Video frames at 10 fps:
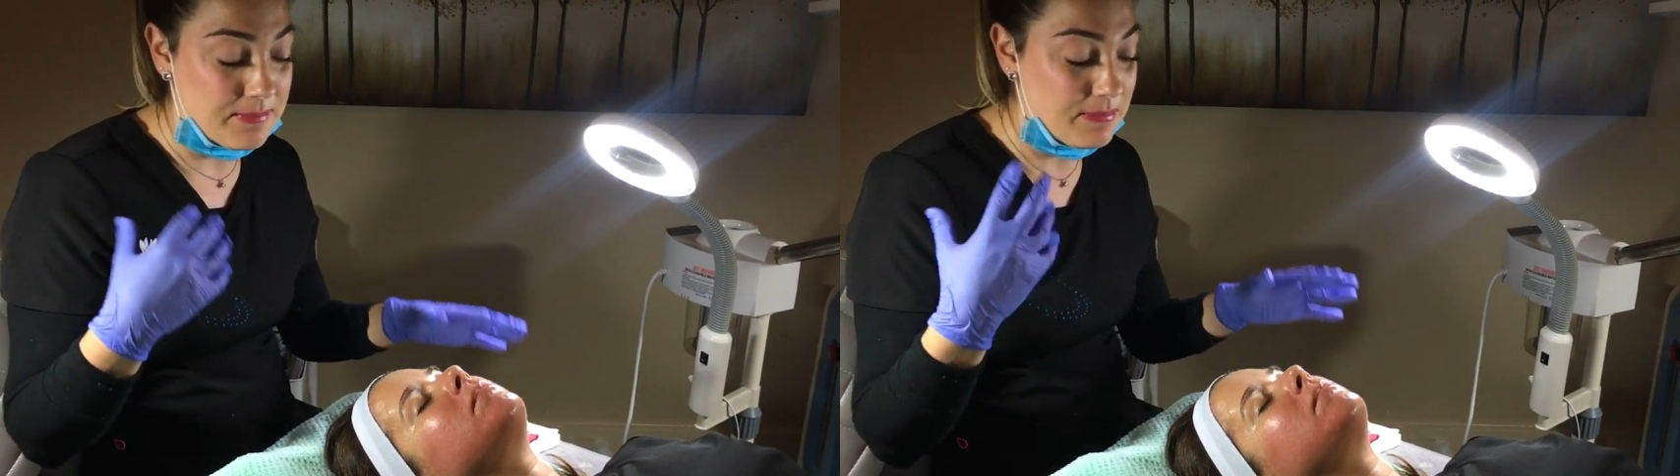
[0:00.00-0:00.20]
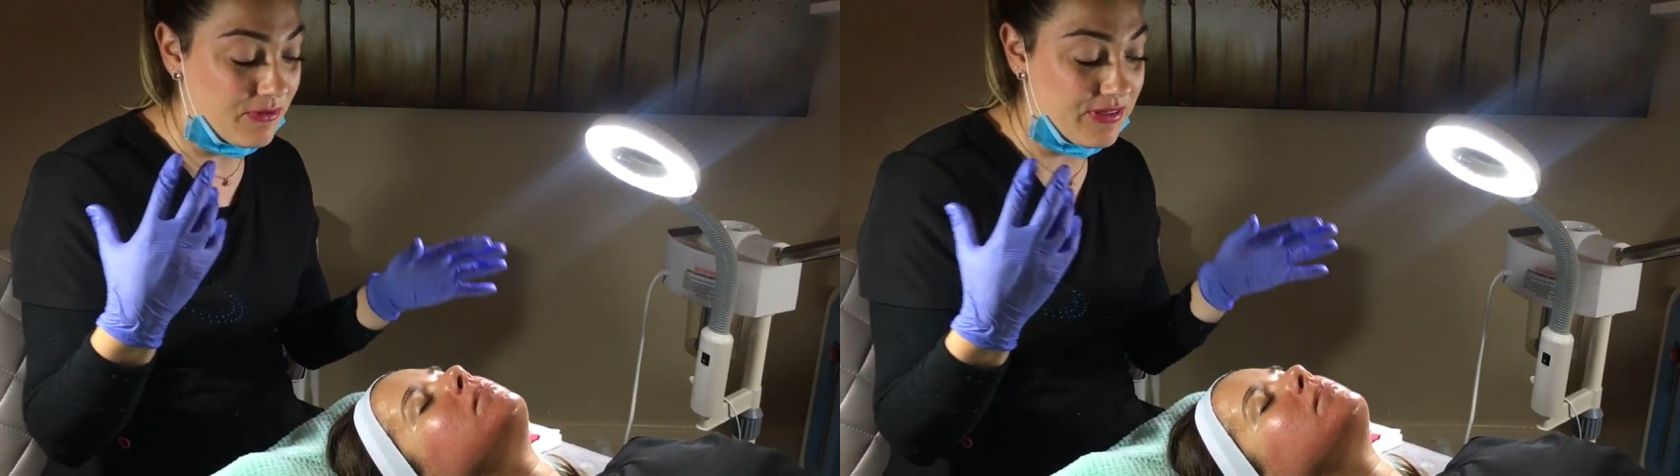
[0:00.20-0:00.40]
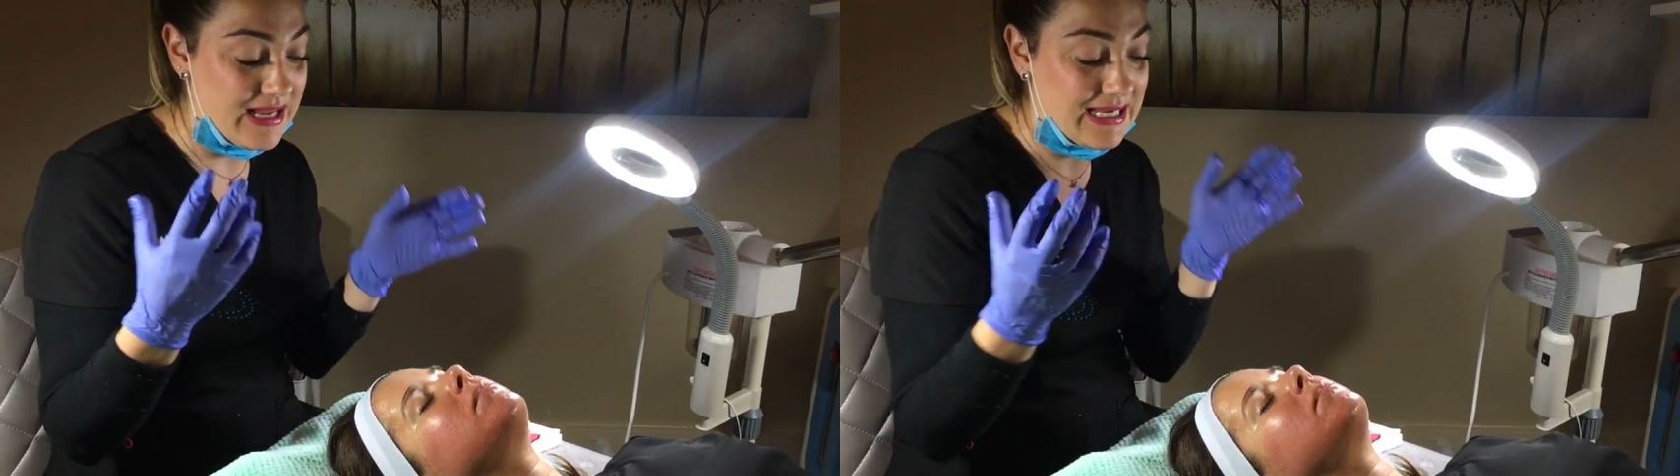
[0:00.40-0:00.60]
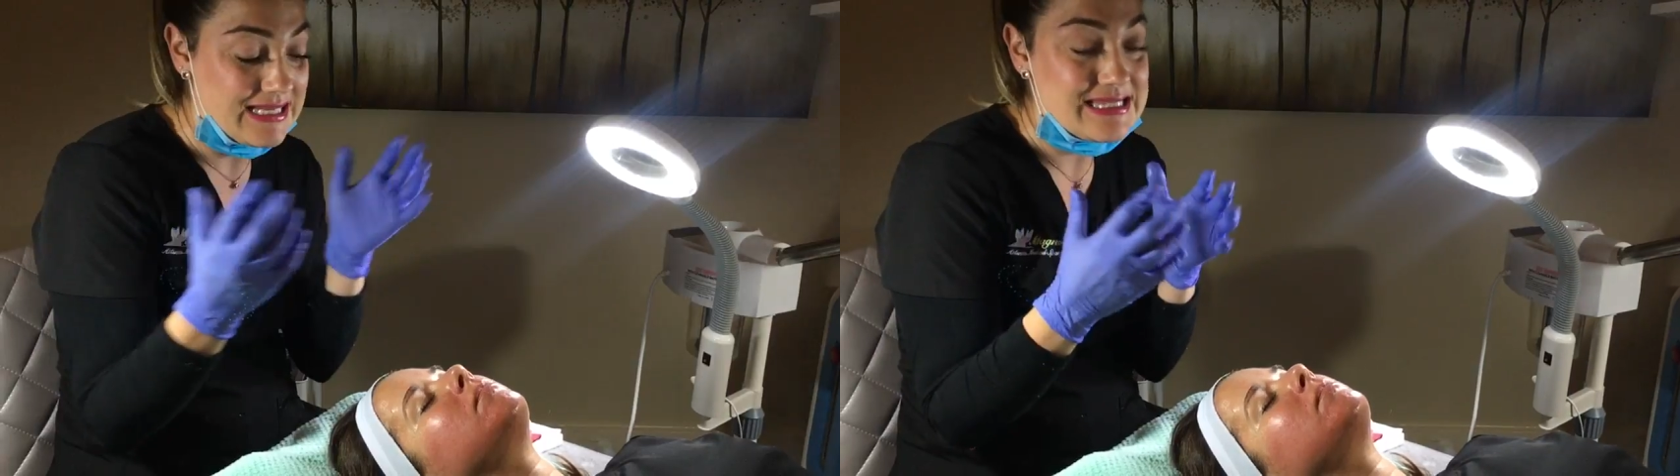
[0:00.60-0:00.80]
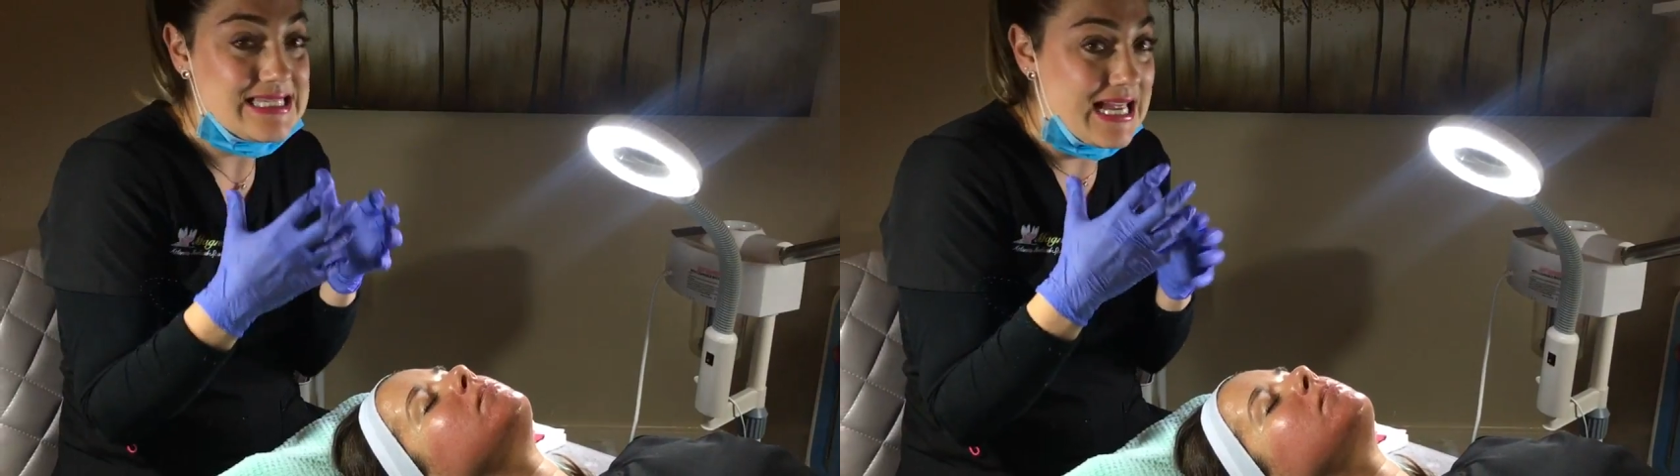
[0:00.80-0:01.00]
of people think it
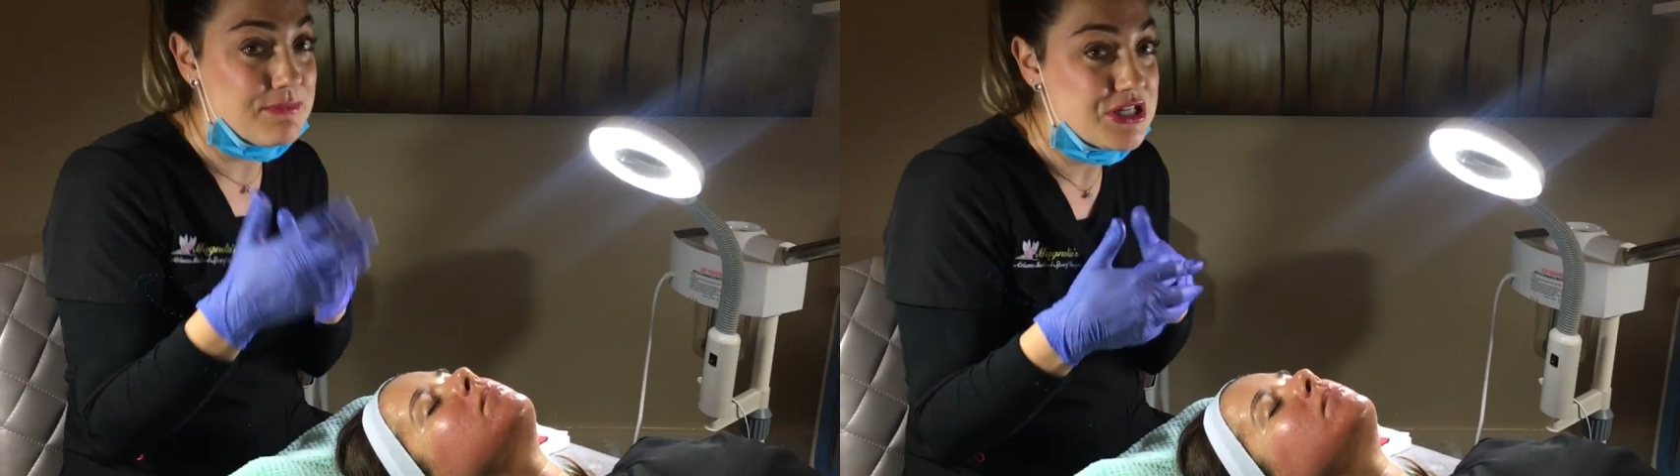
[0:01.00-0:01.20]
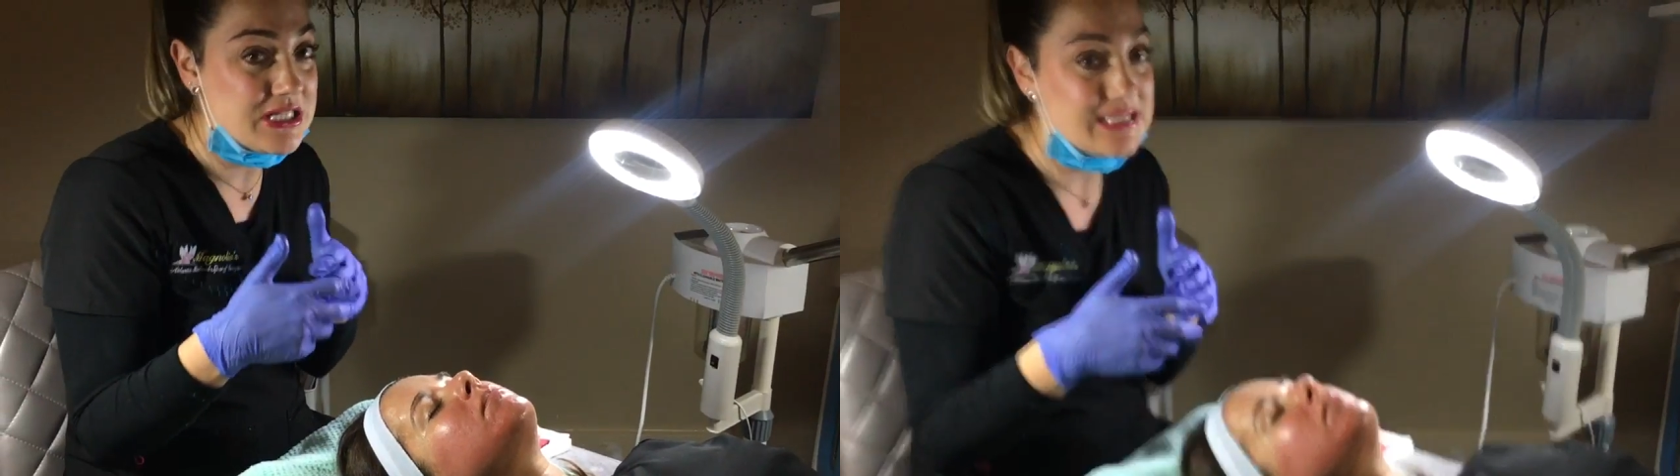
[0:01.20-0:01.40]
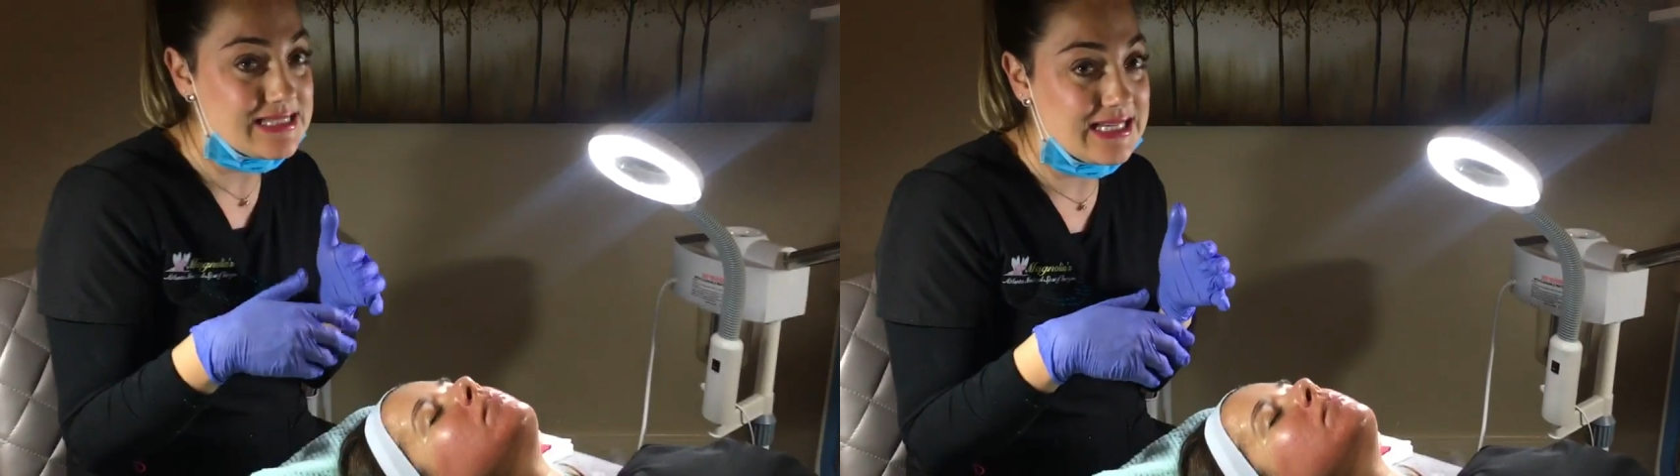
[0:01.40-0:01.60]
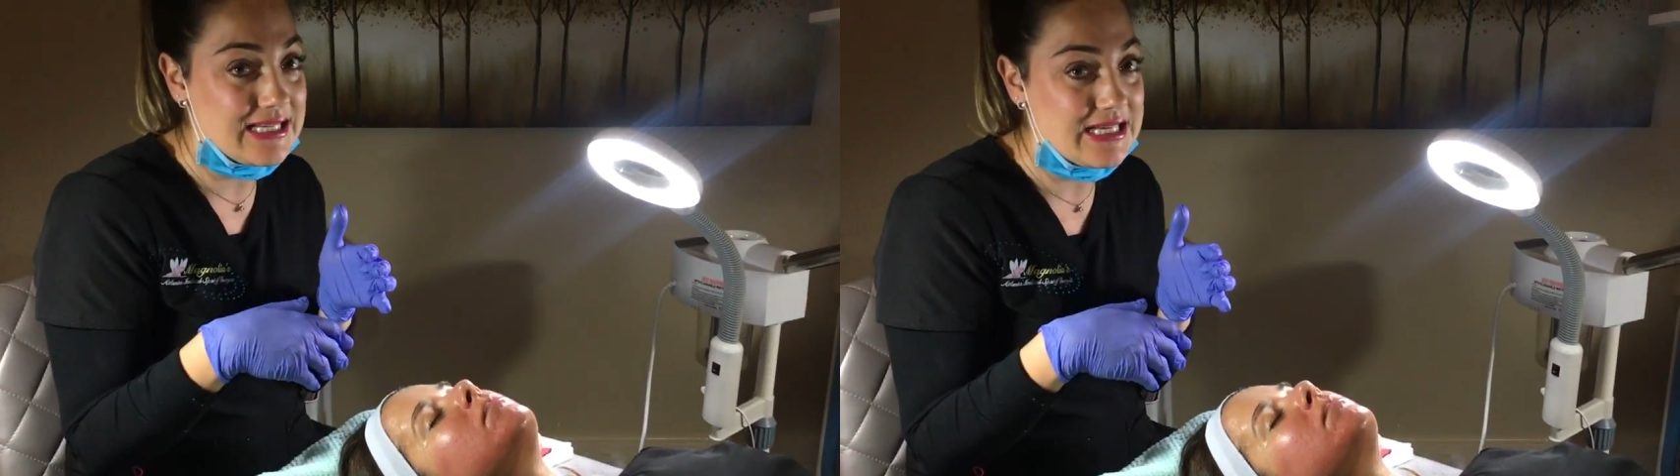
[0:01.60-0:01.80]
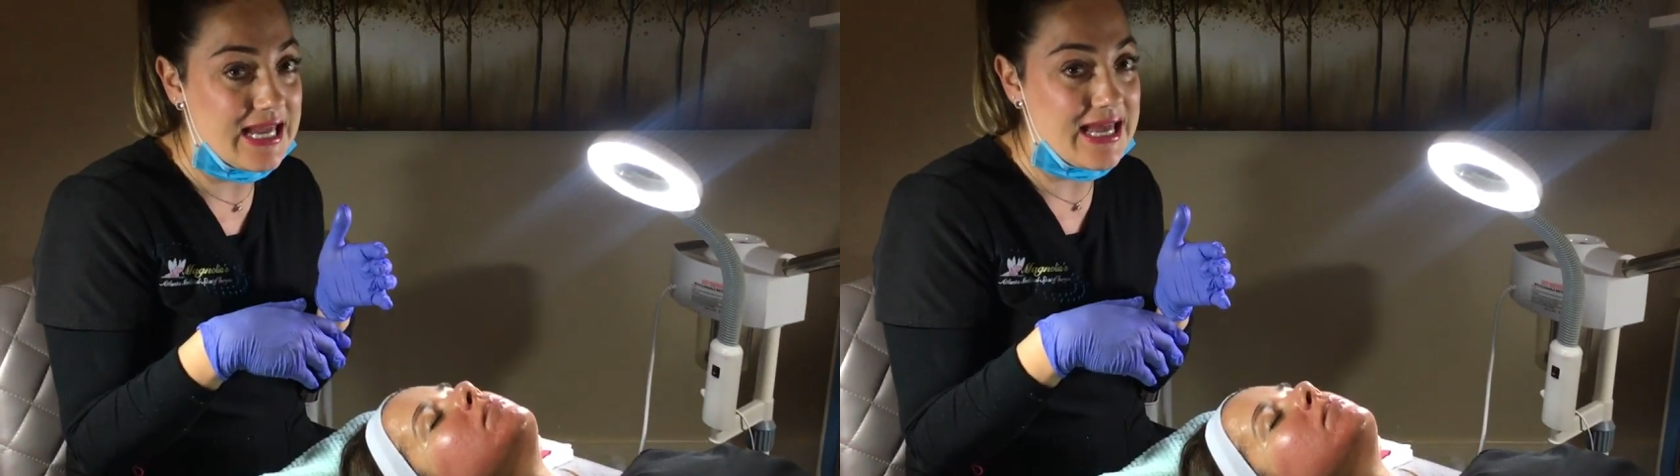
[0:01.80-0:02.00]
is damaging the
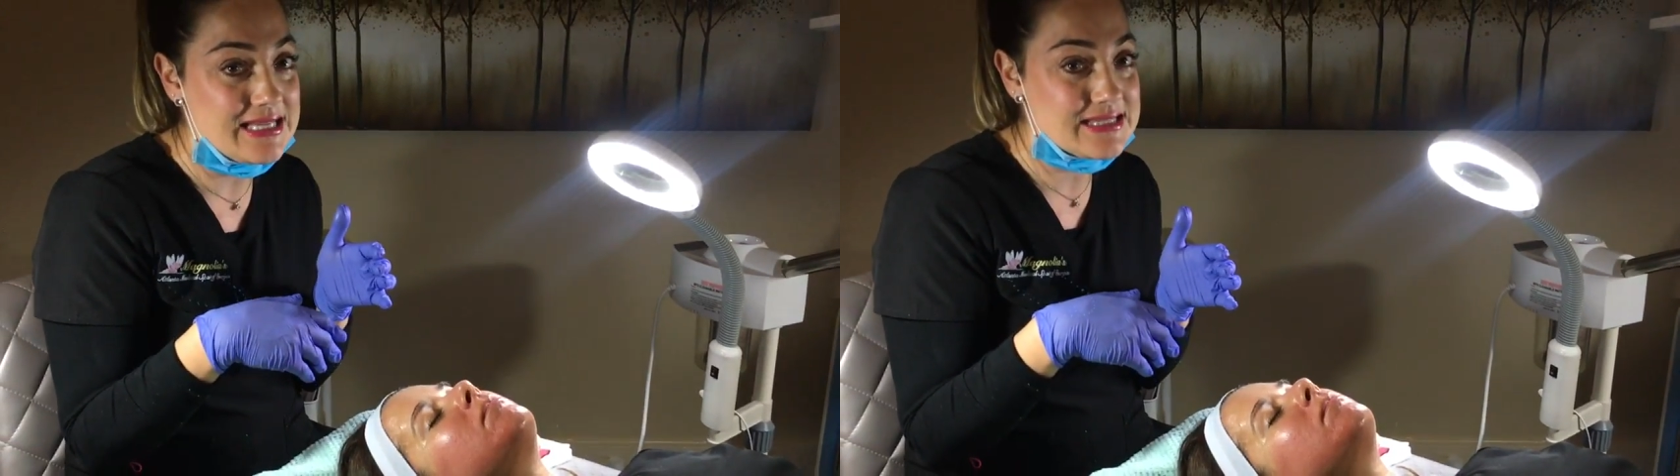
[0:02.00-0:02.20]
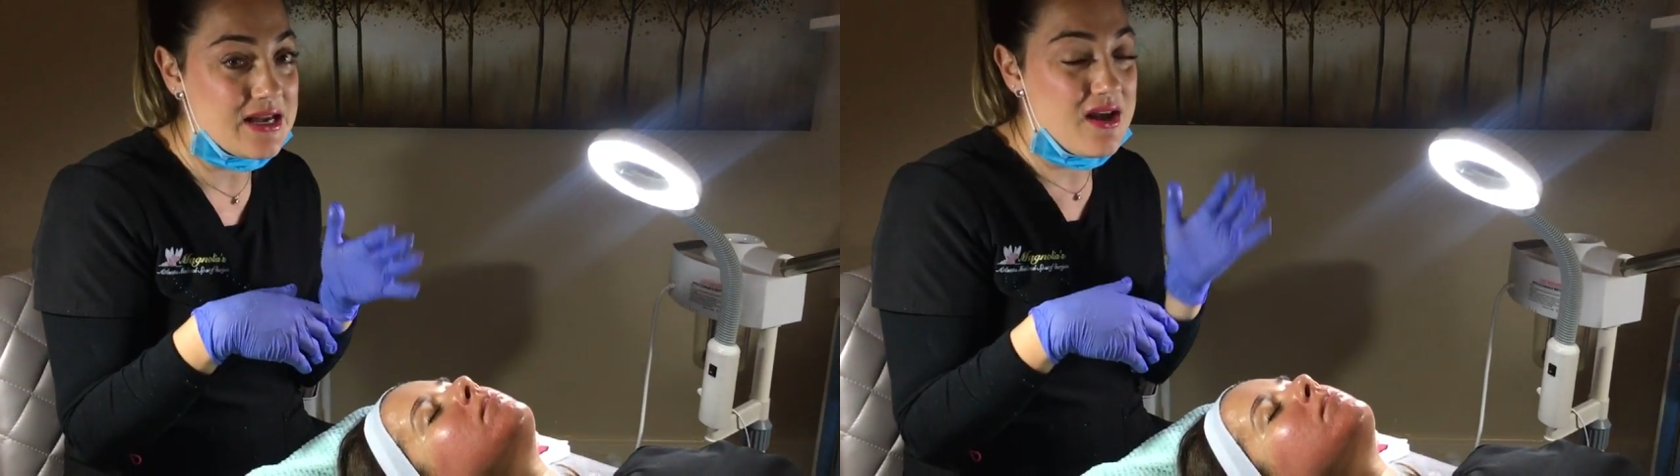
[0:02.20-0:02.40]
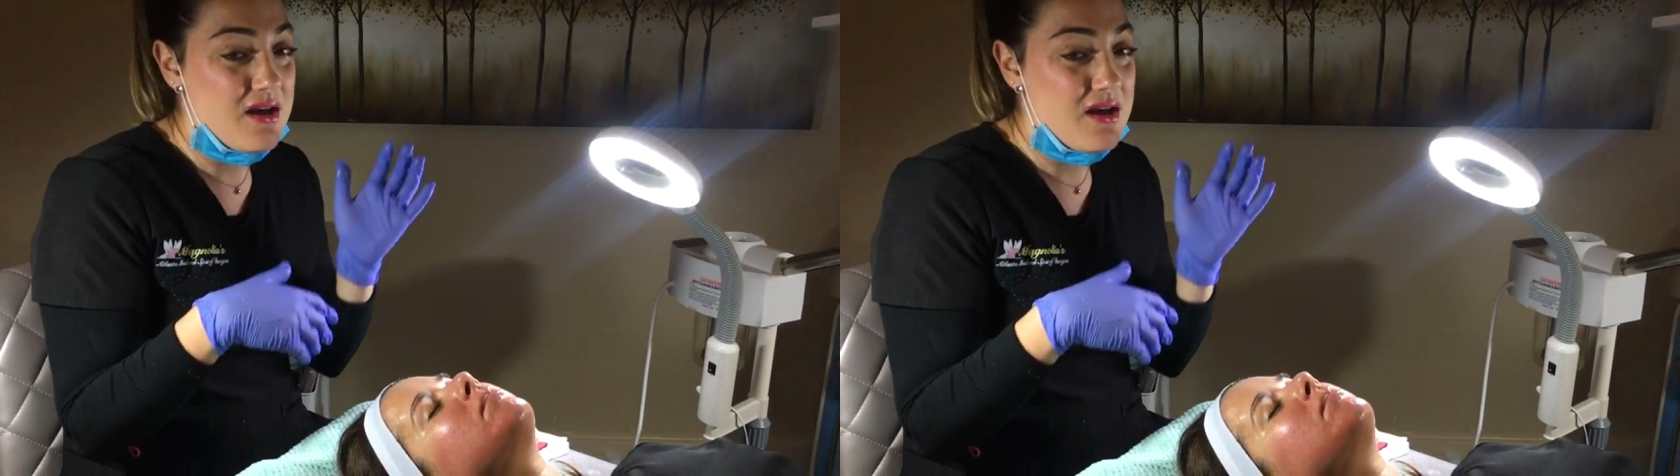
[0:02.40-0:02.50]
skin, yes,